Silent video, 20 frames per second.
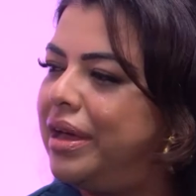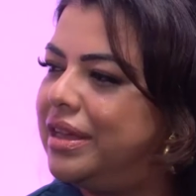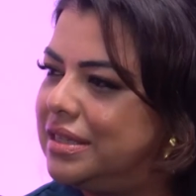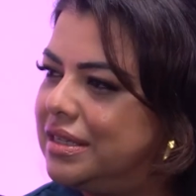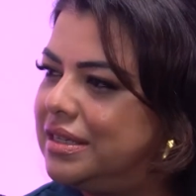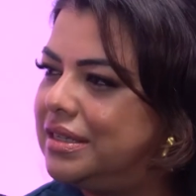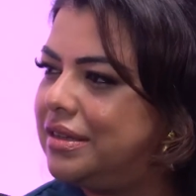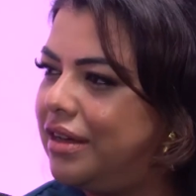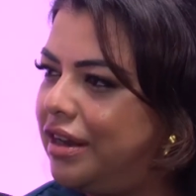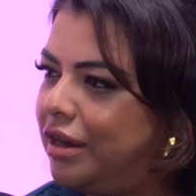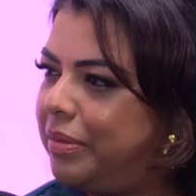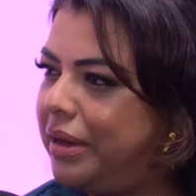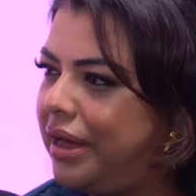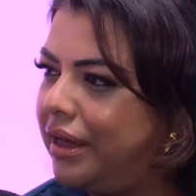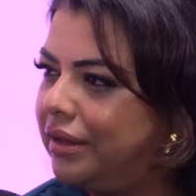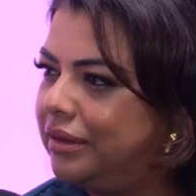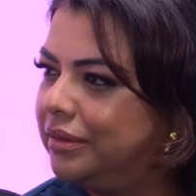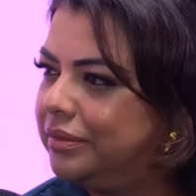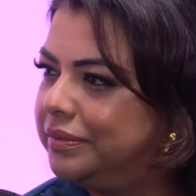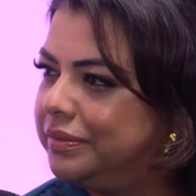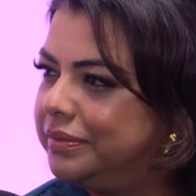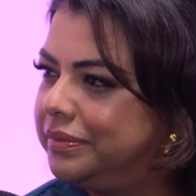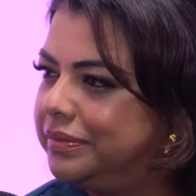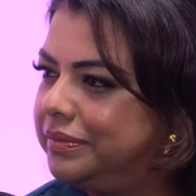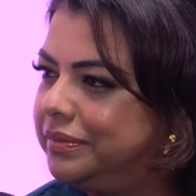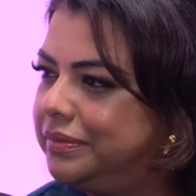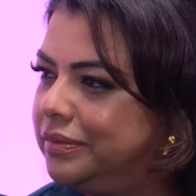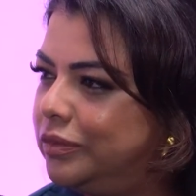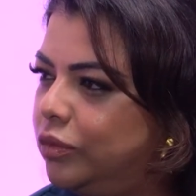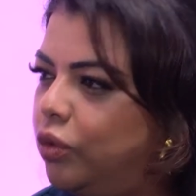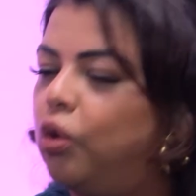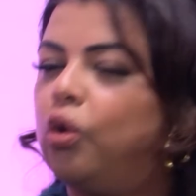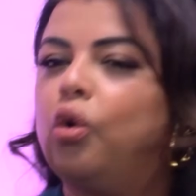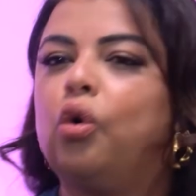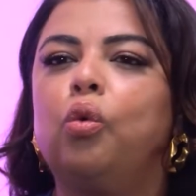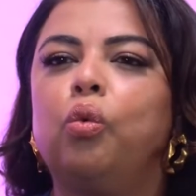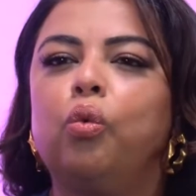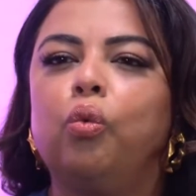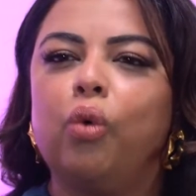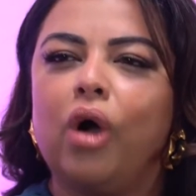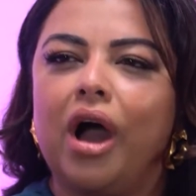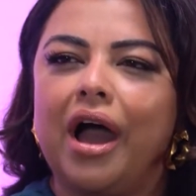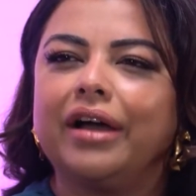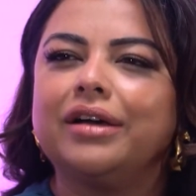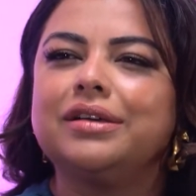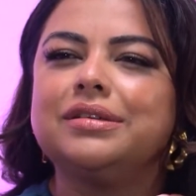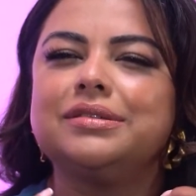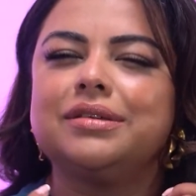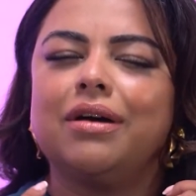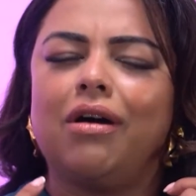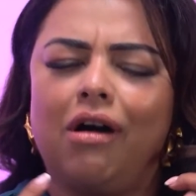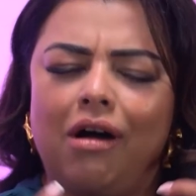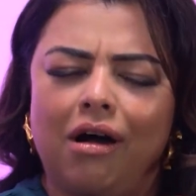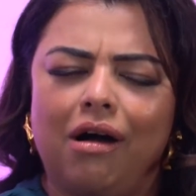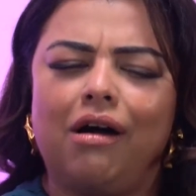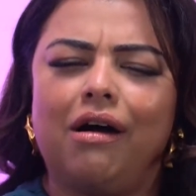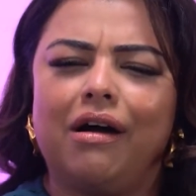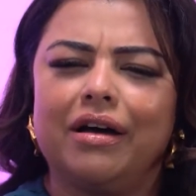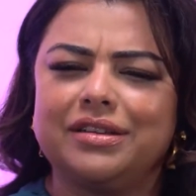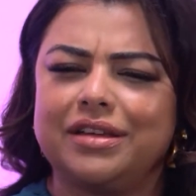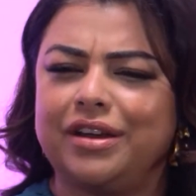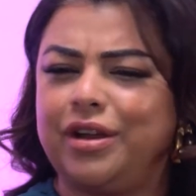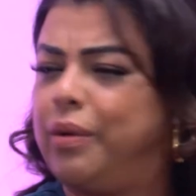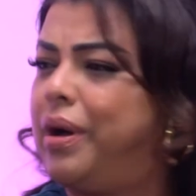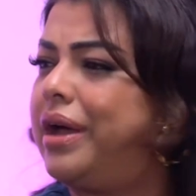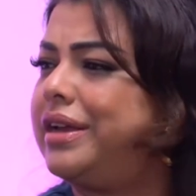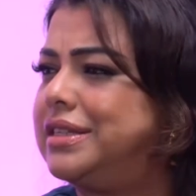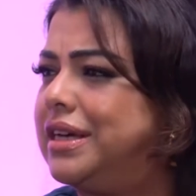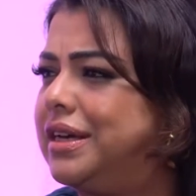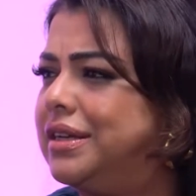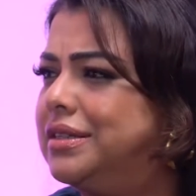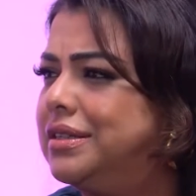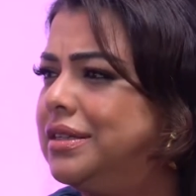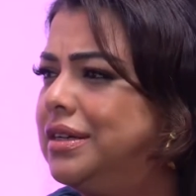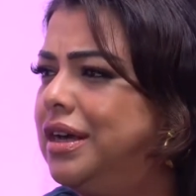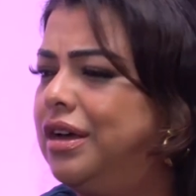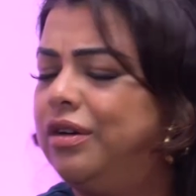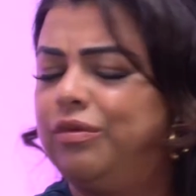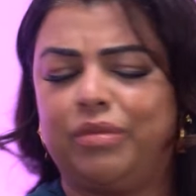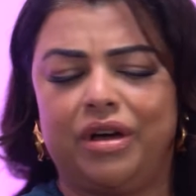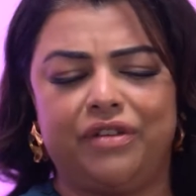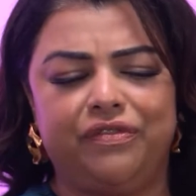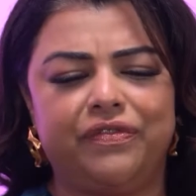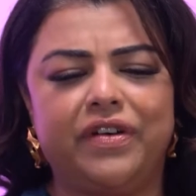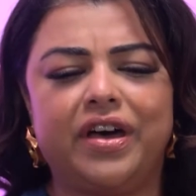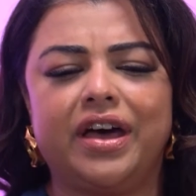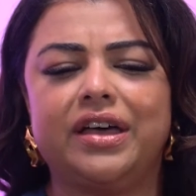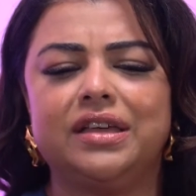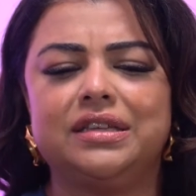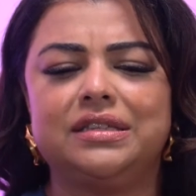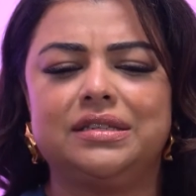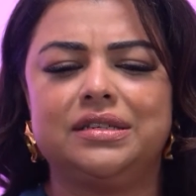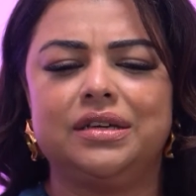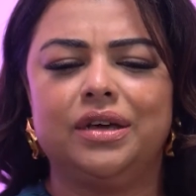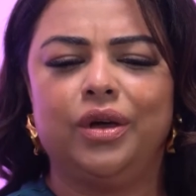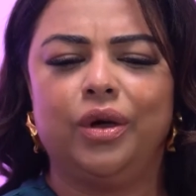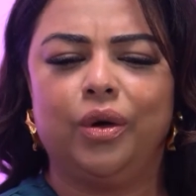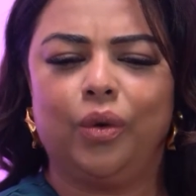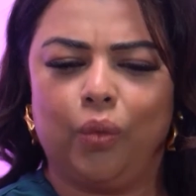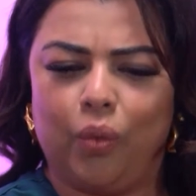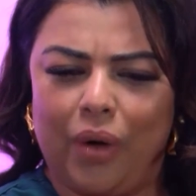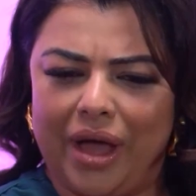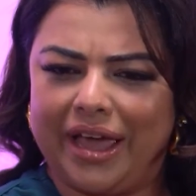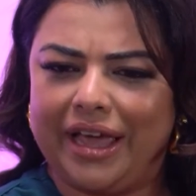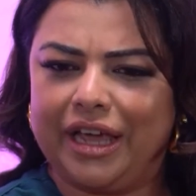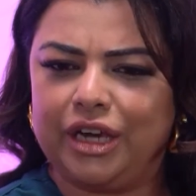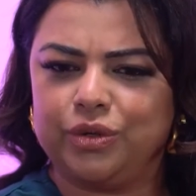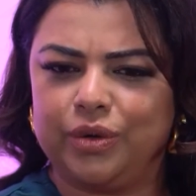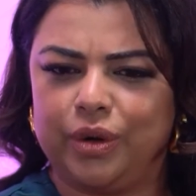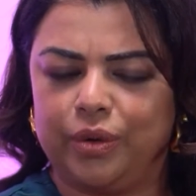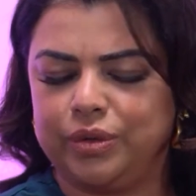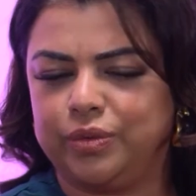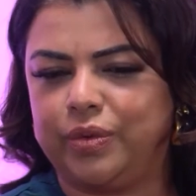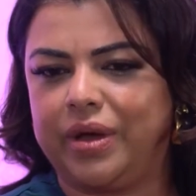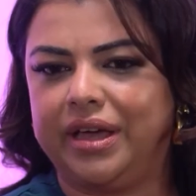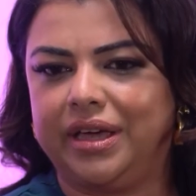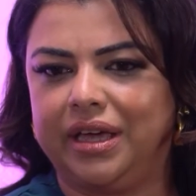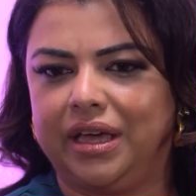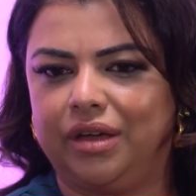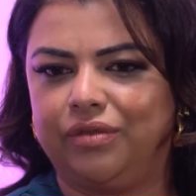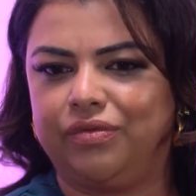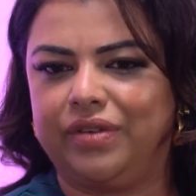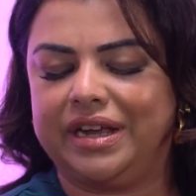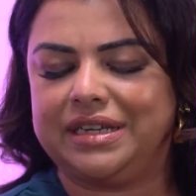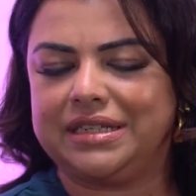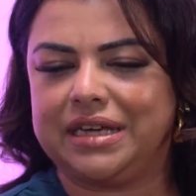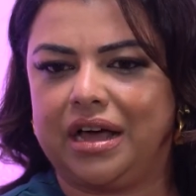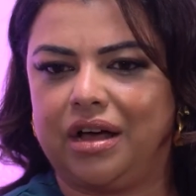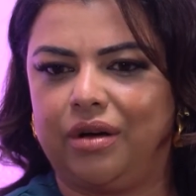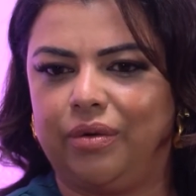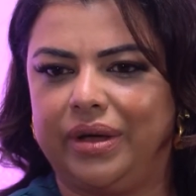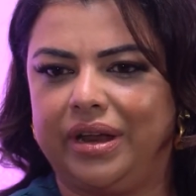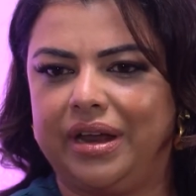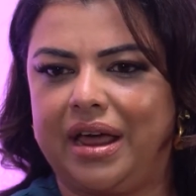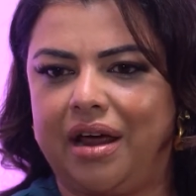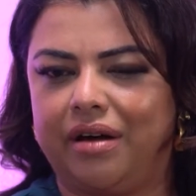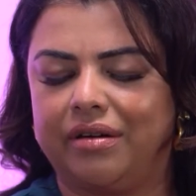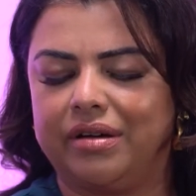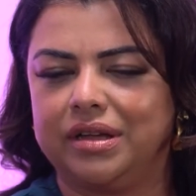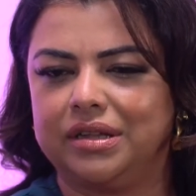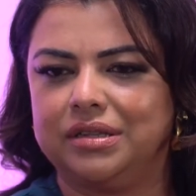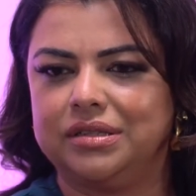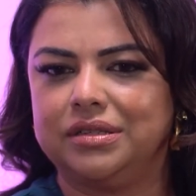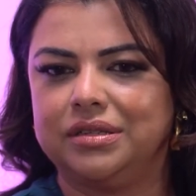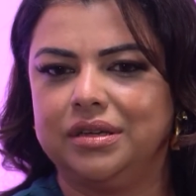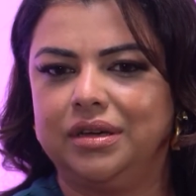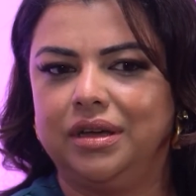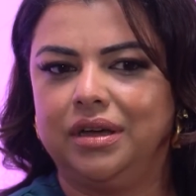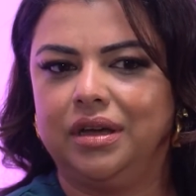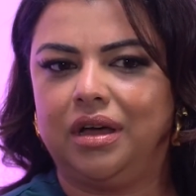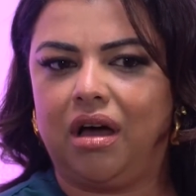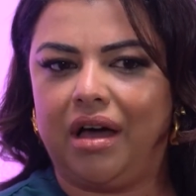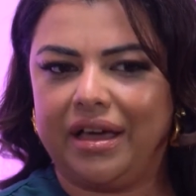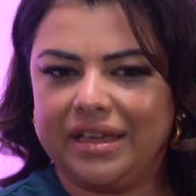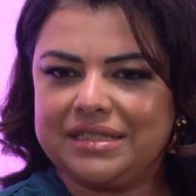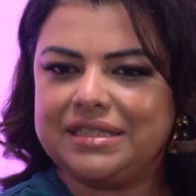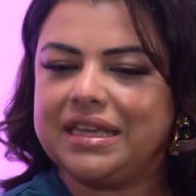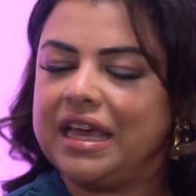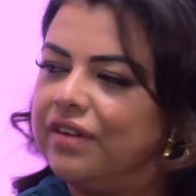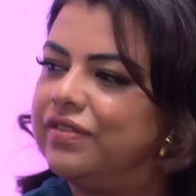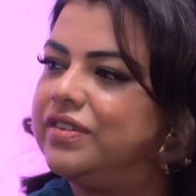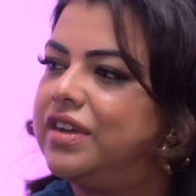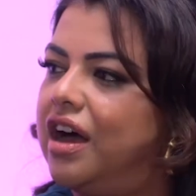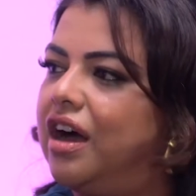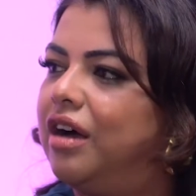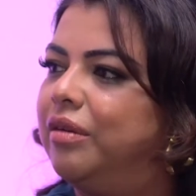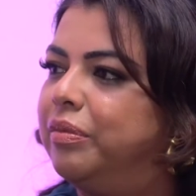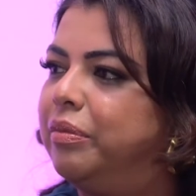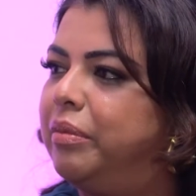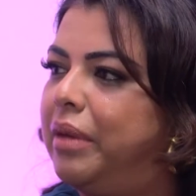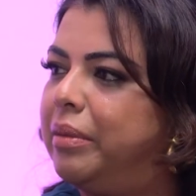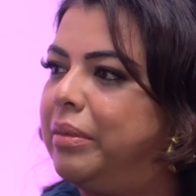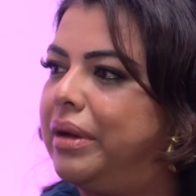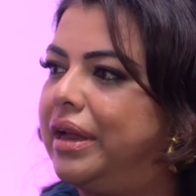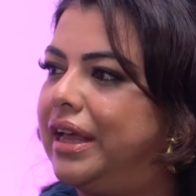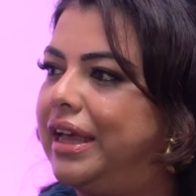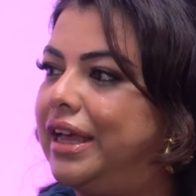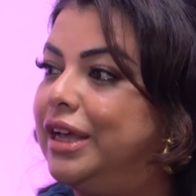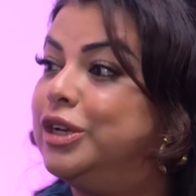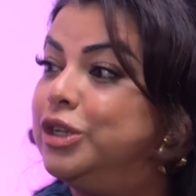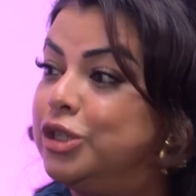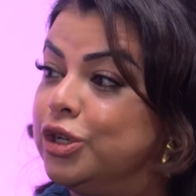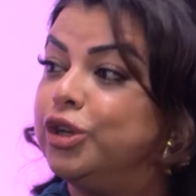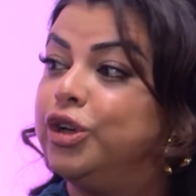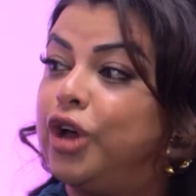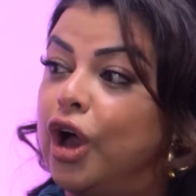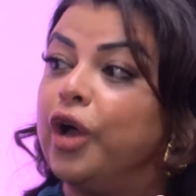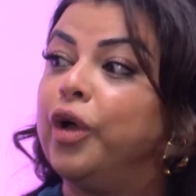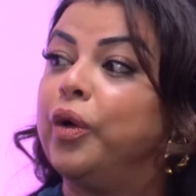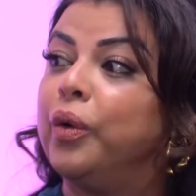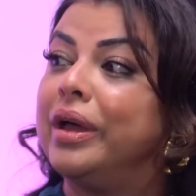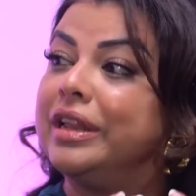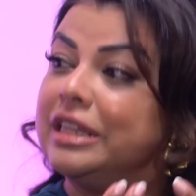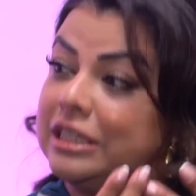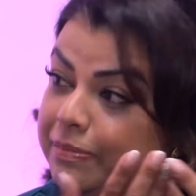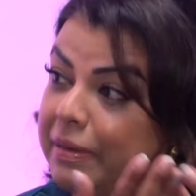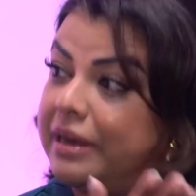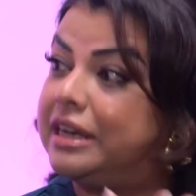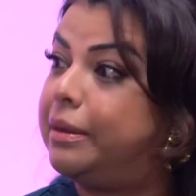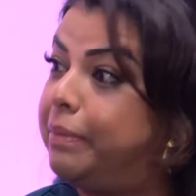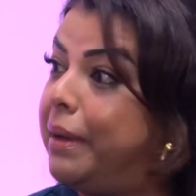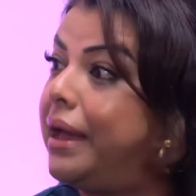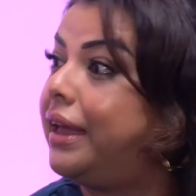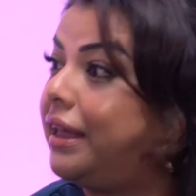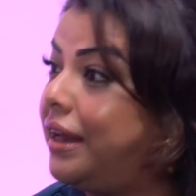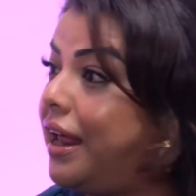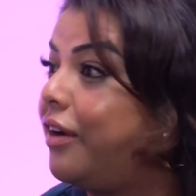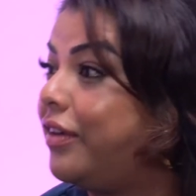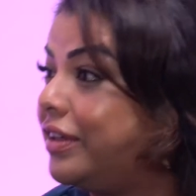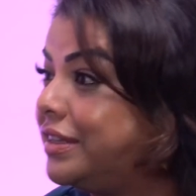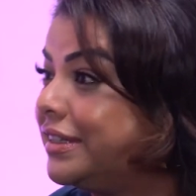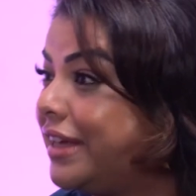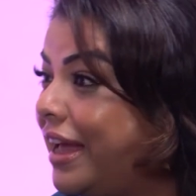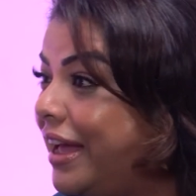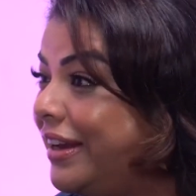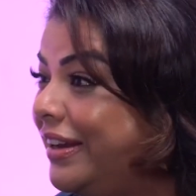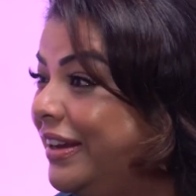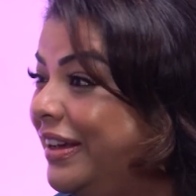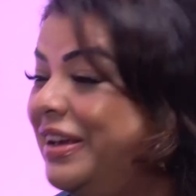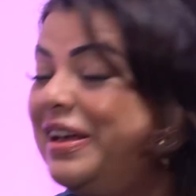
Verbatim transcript: has a designer bag. Everyone. Or works hard. I know I did. Yes. My first wage when I was working in retail in Harrods, I saved up my money mm. to go and spend it back in Harrods again.